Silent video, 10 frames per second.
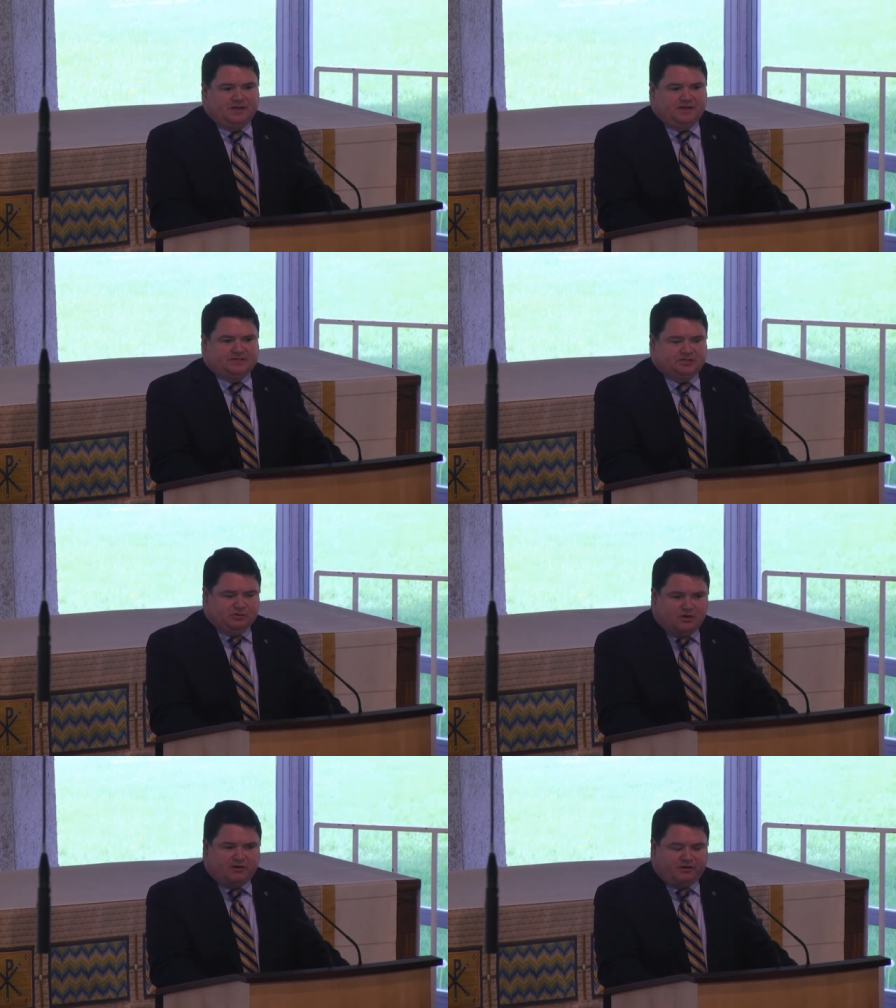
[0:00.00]
And that's
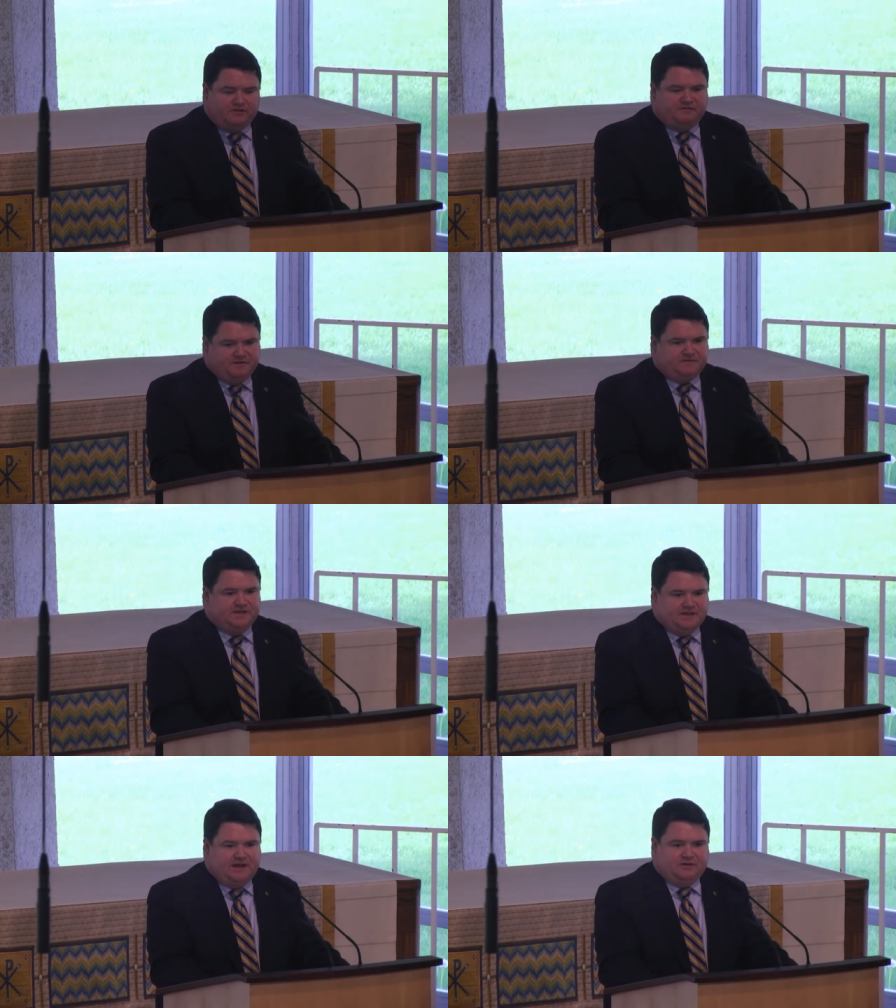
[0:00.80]

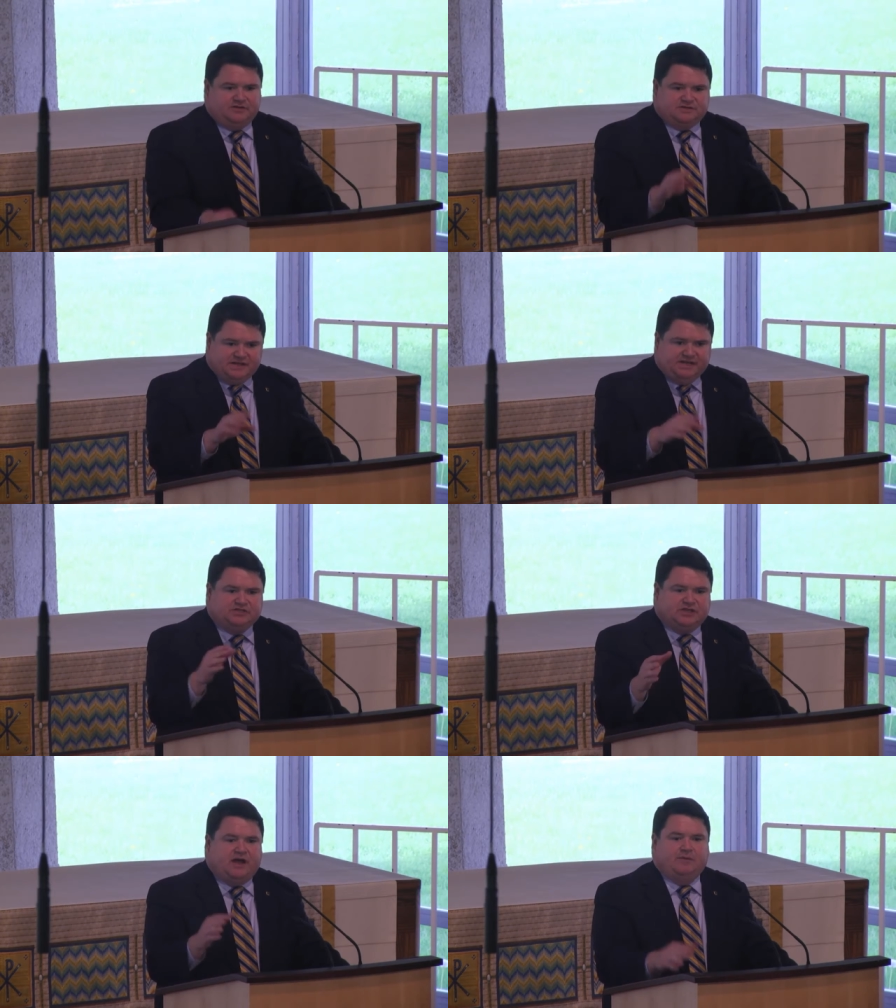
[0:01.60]
$250
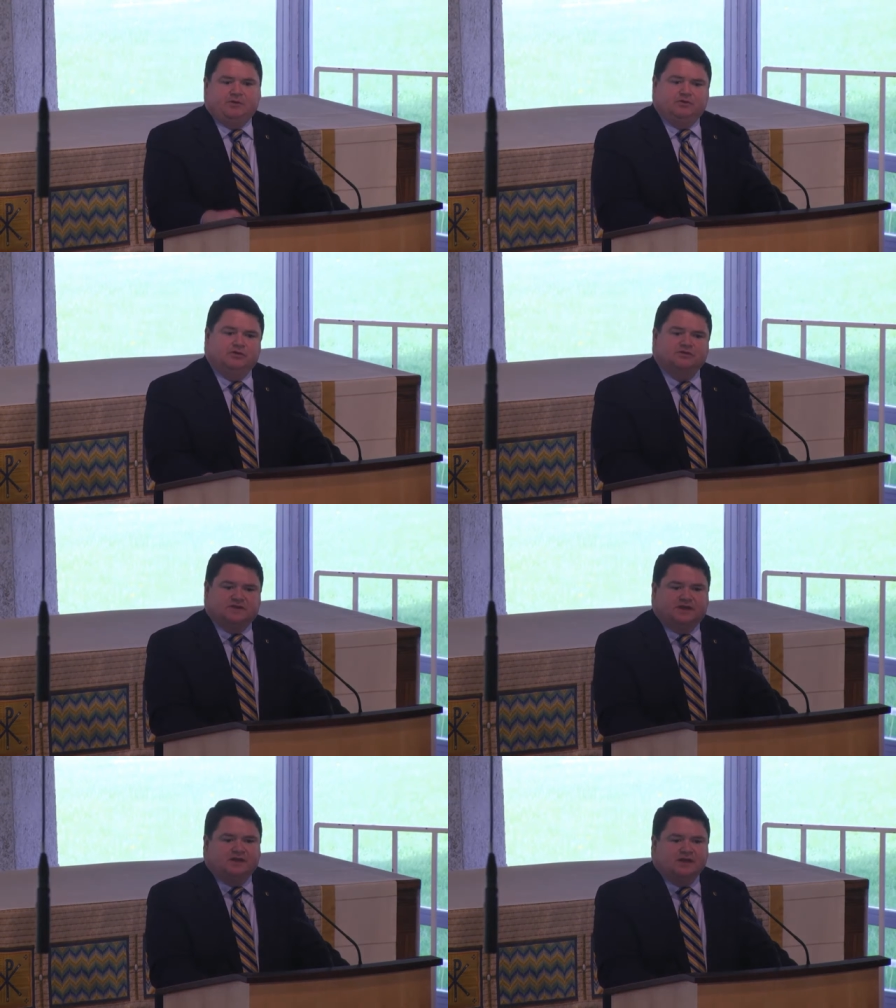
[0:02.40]
each time you
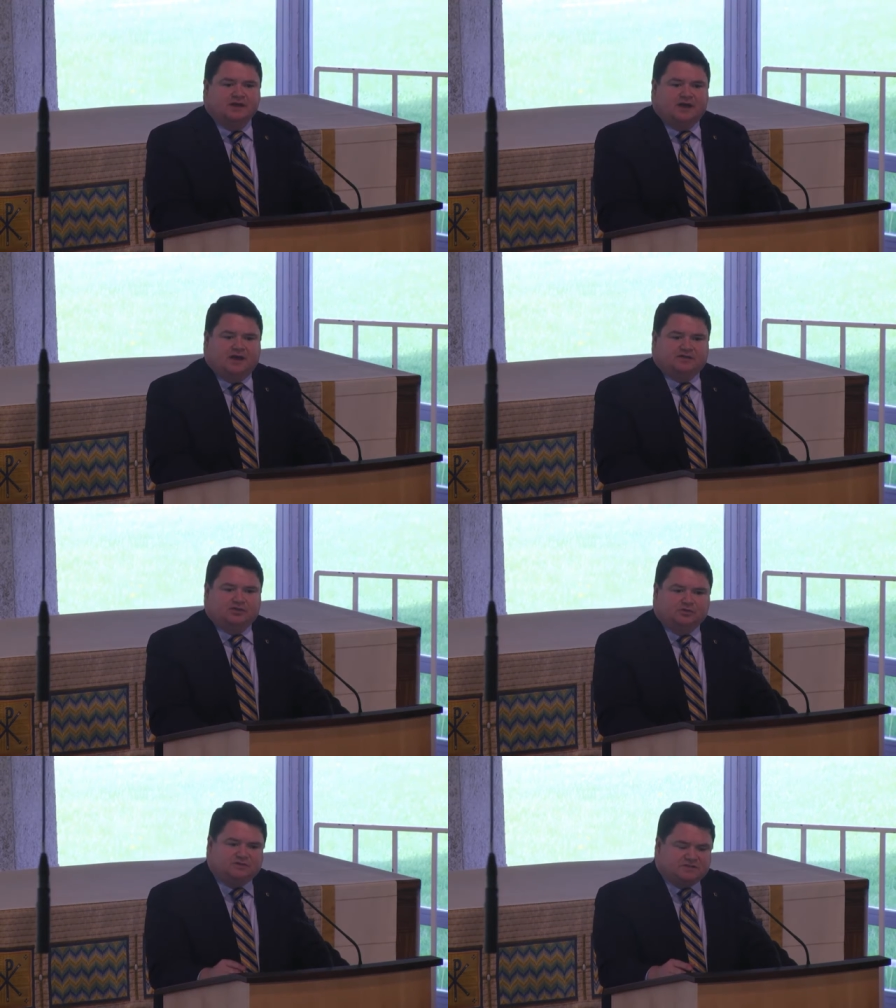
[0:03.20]
use it uh,
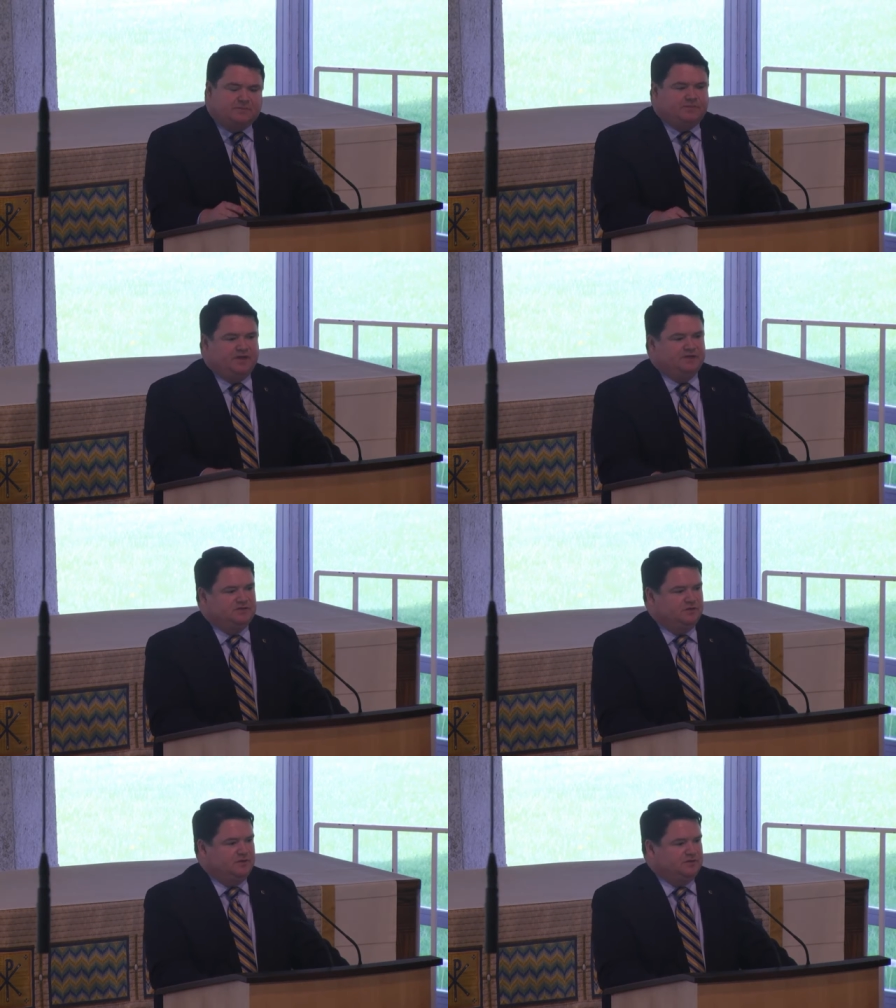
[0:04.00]
to do something
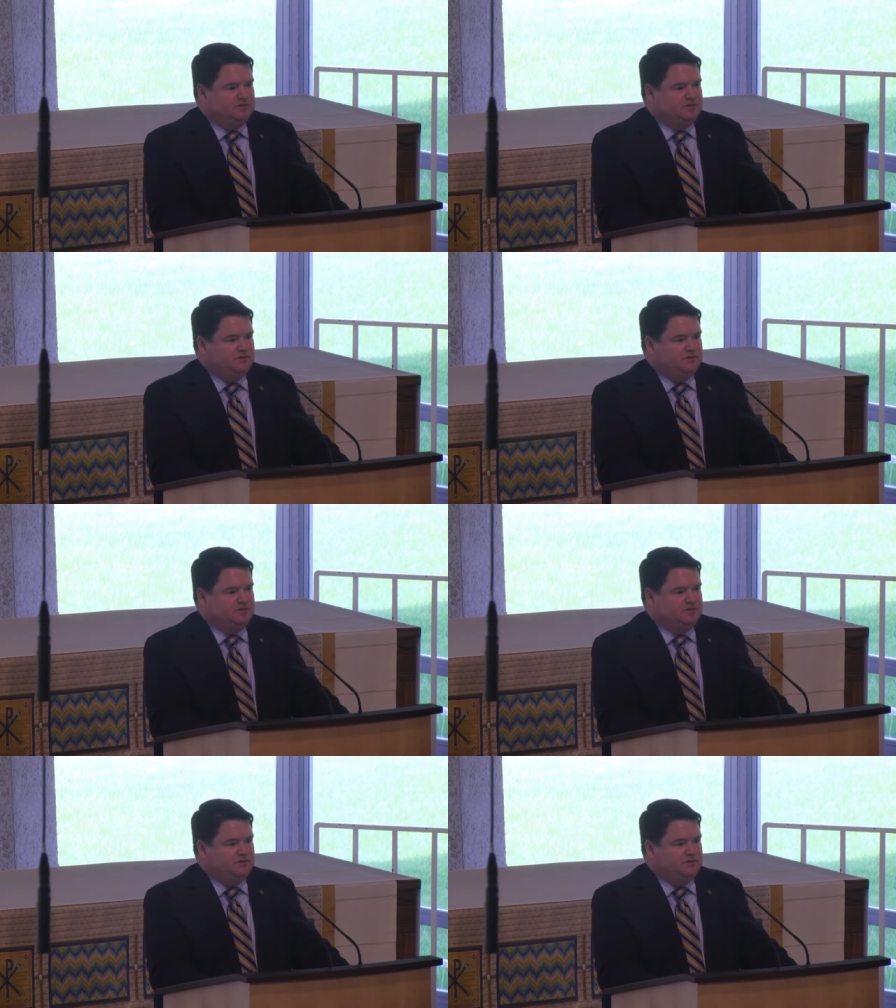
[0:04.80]
to,